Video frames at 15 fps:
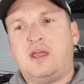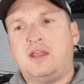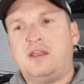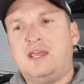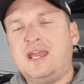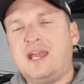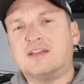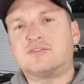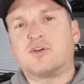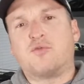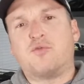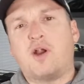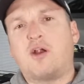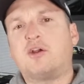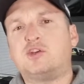he has a
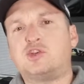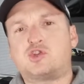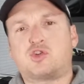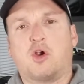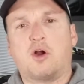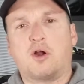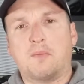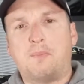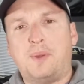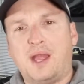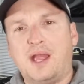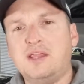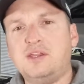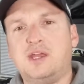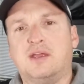very strong
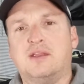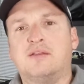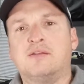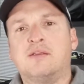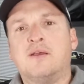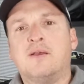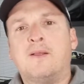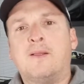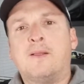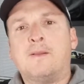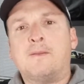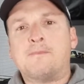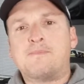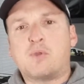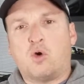opinion
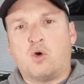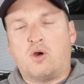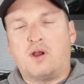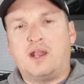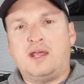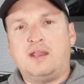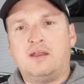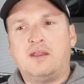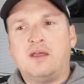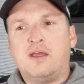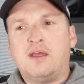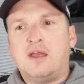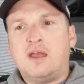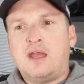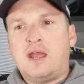on it,